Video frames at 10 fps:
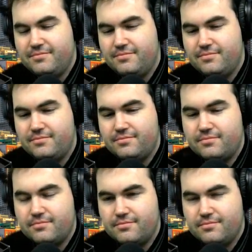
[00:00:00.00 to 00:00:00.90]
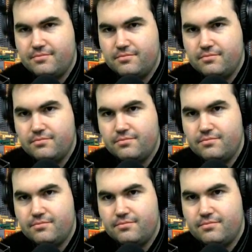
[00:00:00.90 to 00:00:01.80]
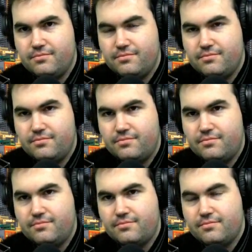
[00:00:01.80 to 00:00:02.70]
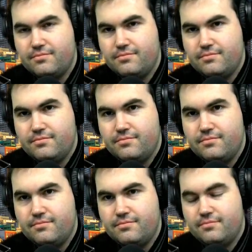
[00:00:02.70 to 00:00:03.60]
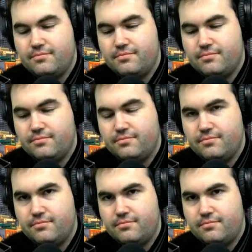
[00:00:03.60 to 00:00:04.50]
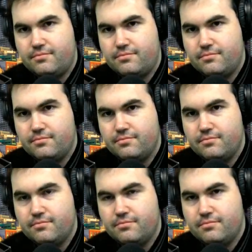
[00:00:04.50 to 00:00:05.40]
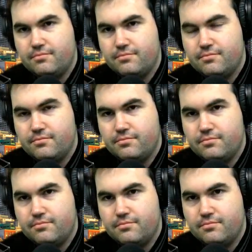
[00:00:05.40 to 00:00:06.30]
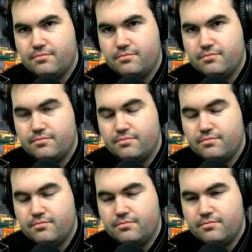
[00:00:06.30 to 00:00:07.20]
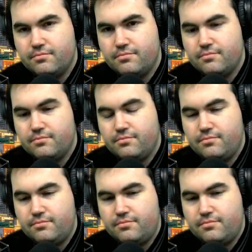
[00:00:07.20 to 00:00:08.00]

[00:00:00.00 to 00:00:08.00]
(silent)